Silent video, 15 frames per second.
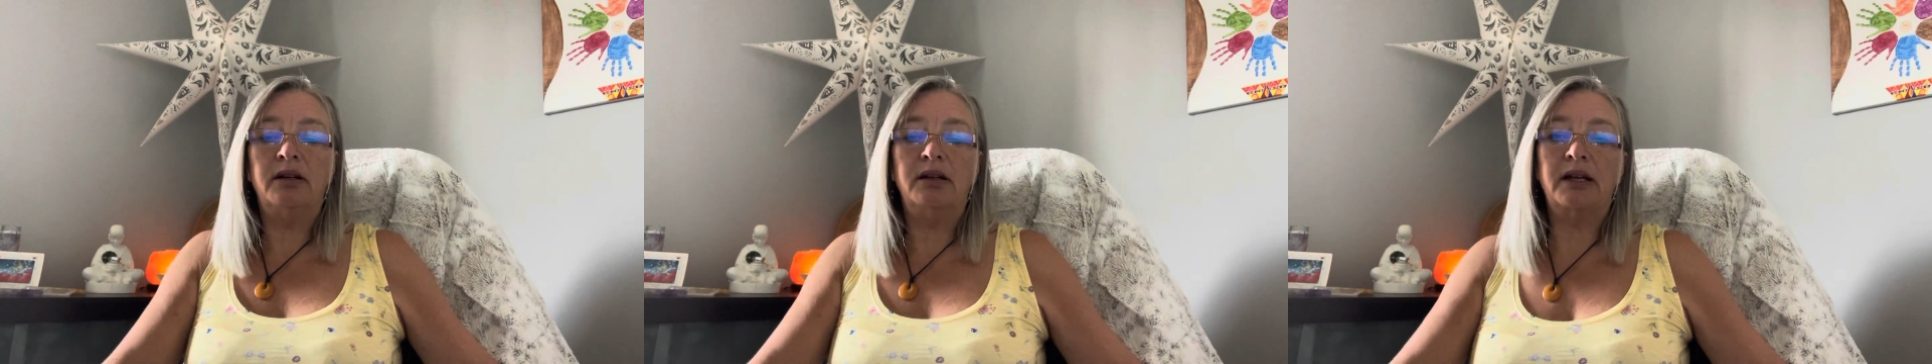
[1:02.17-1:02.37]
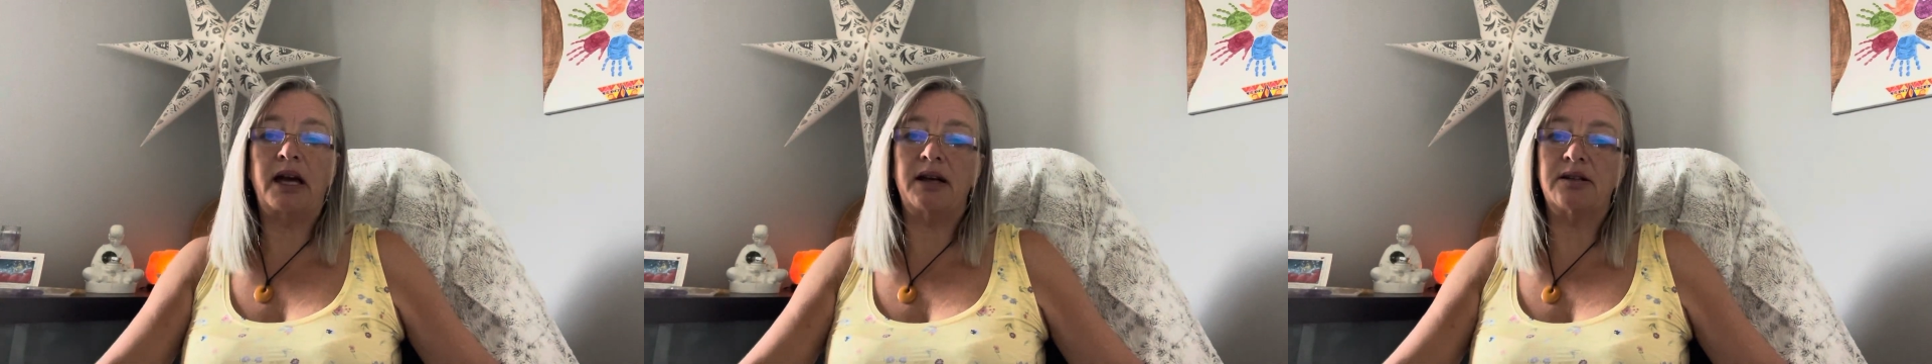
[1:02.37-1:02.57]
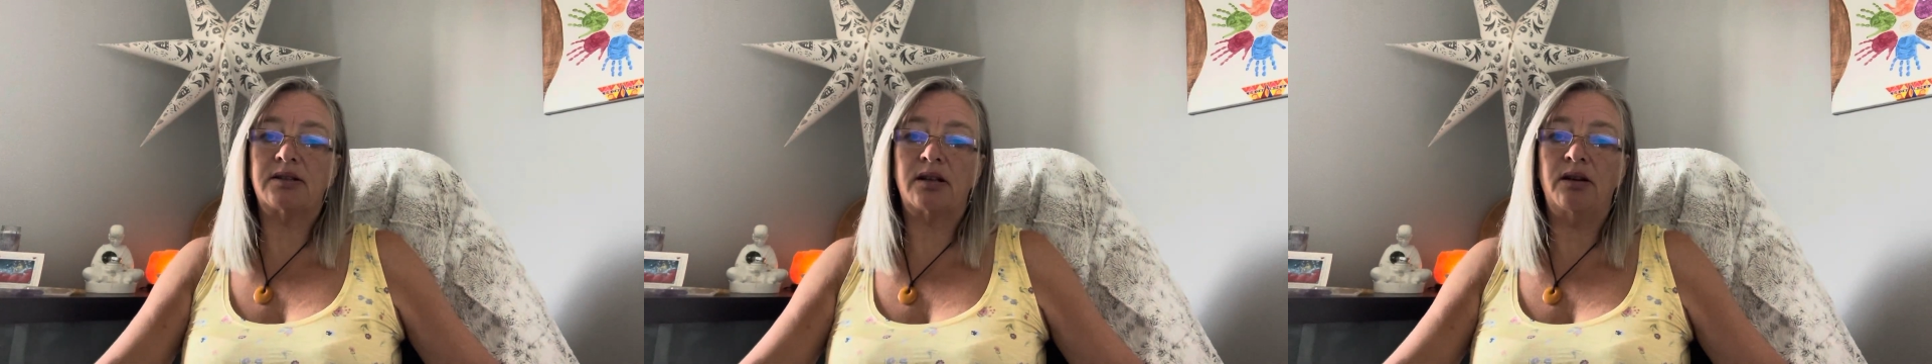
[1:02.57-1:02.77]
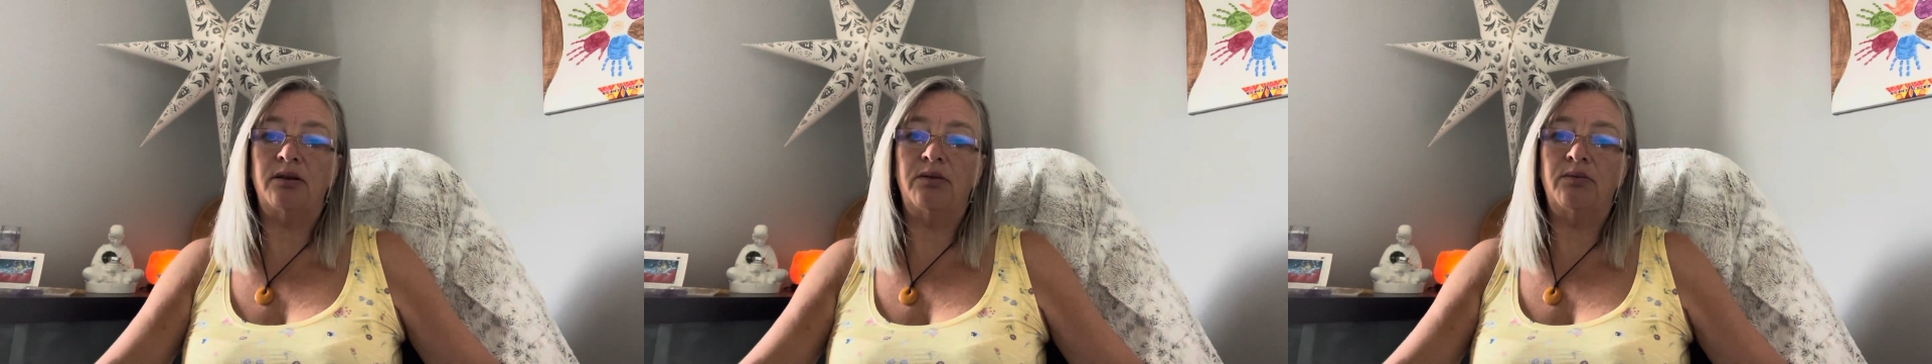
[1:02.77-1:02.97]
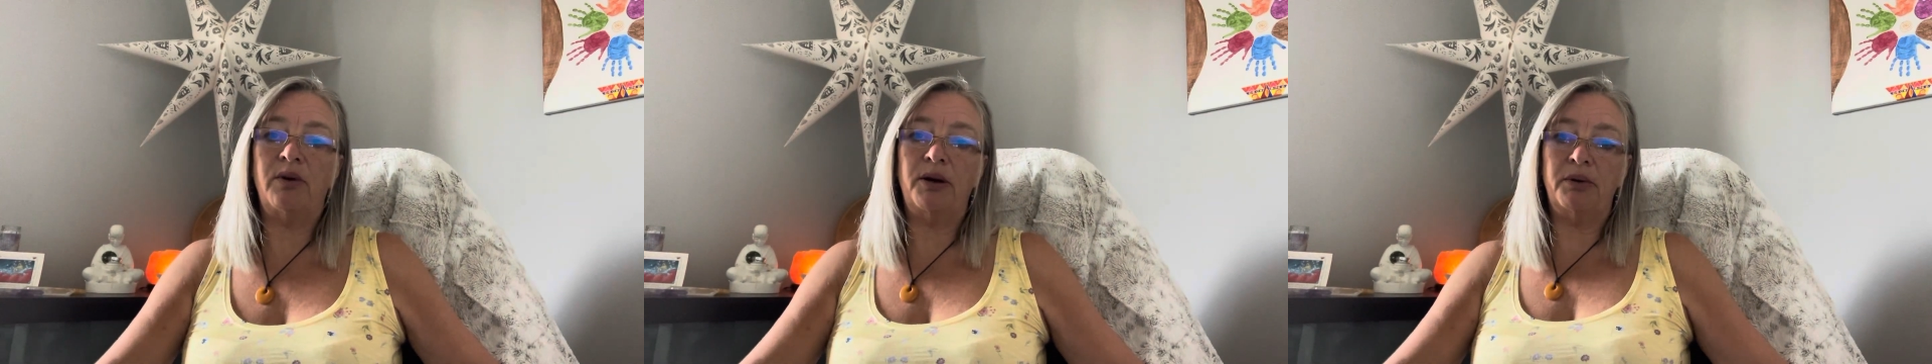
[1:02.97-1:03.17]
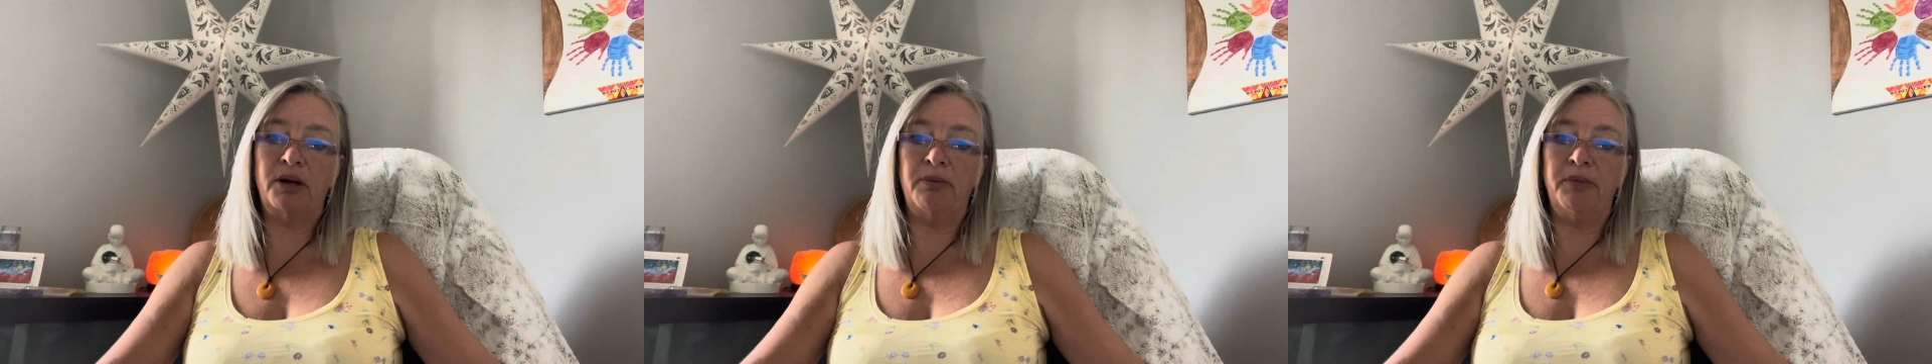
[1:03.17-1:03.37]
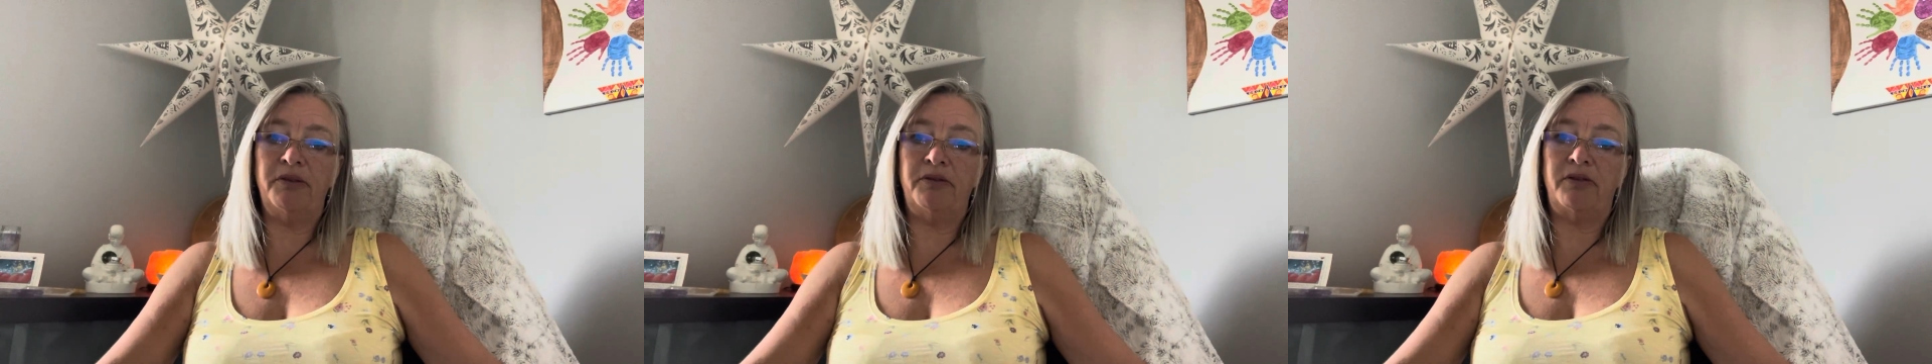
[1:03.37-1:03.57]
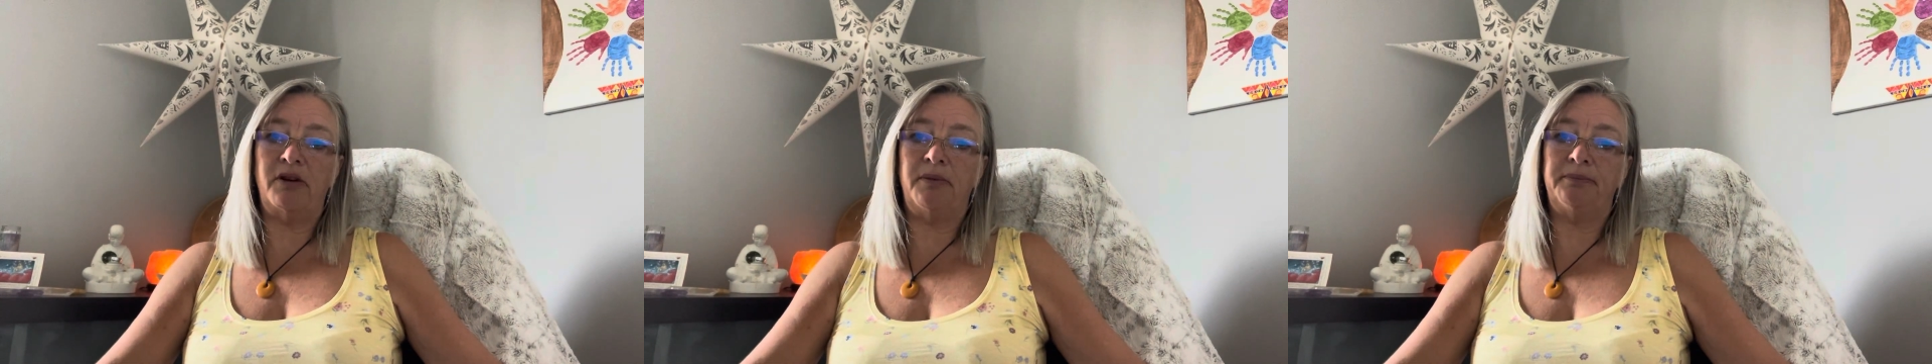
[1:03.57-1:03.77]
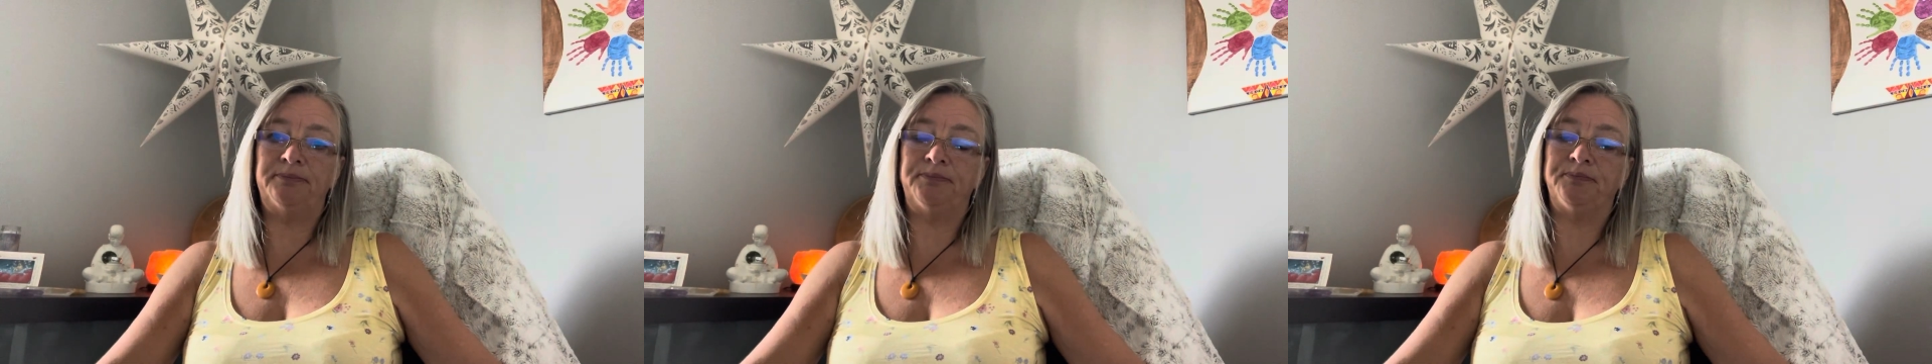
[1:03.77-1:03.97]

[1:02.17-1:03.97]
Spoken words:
gets where we're coming from.